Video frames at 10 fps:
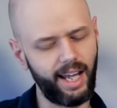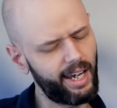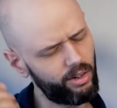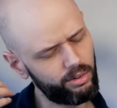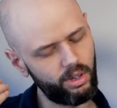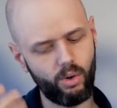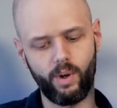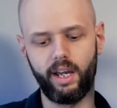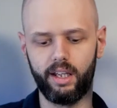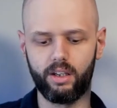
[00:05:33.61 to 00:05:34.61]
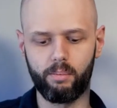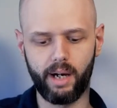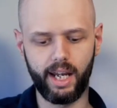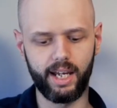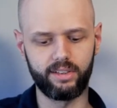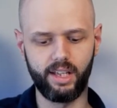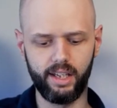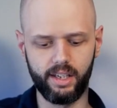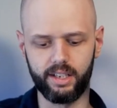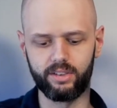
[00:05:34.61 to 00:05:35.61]
I don't know why nobody has
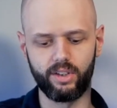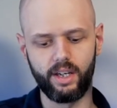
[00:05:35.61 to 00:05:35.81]
done this